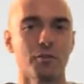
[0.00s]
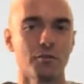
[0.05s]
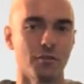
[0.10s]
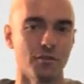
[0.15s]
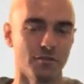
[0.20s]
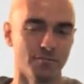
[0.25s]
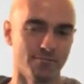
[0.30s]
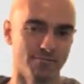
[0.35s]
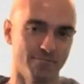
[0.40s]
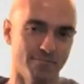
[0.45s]

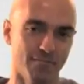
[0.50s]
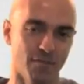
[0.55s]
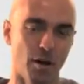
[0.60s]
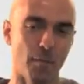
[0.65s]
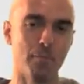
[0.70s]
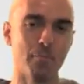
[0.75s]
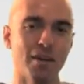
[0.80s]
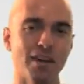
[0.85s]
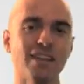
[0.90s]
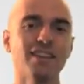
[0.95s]
your
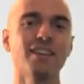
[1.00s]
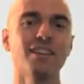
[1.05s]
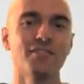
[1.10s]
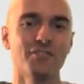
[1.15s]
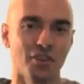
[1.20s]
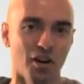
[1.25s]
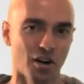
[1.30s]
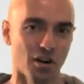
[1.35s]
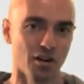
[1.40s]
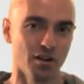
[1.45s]

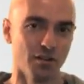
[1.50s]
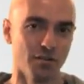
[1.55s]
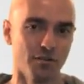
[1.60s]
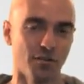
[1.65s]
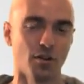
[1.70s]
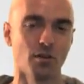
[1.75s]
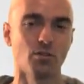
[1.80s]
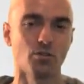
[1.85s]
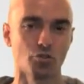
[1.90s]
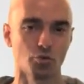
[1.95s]
opinions are
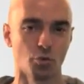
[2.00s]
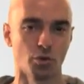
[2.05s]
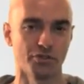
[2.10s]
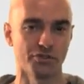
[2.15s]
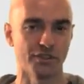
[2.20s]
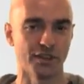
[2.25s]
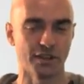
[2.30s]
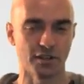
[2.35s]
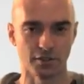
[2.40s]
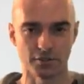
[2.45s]
of Arnold
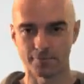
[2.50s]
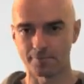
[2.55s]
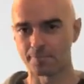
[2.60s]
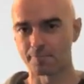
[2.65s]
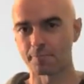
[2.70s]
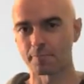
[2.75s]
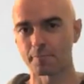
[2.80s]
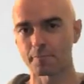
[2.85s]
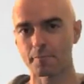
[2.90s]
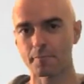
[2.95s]
Schwarzenegger,
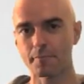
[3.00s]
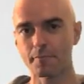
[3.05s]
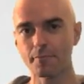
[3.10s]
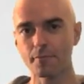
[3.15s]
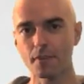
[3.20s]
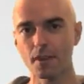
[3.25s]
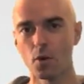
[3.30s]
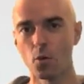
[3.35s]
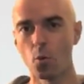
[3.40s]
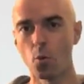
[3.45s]

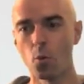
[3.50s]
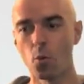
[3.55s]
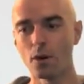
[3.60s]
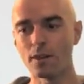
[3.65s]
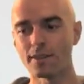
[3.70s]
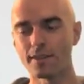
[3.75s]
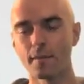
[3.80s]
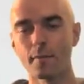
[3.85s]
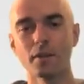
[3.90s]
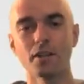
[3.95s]

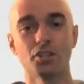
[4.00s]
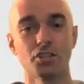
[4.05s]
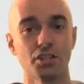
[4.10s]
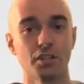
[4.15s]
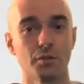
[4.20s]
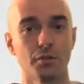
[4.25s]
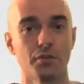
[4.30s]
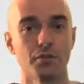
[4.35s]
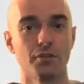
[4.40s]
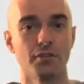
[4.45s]
what I'm going to
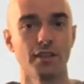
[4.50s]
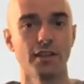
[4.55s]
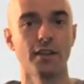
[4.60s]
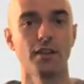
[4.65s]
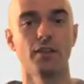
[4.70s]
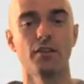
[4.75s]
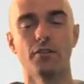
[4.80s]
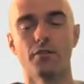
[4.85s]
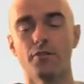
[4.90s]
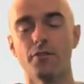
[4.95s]
share with you
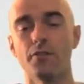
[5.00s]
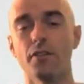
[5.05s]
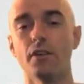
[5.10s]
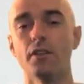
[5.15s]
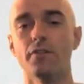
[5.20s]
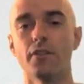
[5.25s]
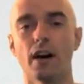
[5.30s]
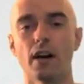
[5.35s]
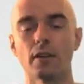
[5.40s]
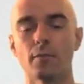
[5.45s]
today is
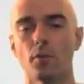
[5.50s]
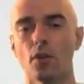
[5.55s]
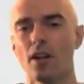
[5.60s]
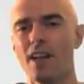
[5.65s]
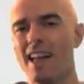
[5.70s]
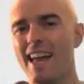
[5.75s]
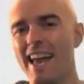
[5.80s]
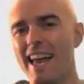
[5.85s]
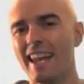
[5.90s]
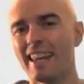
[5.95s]
very valuable.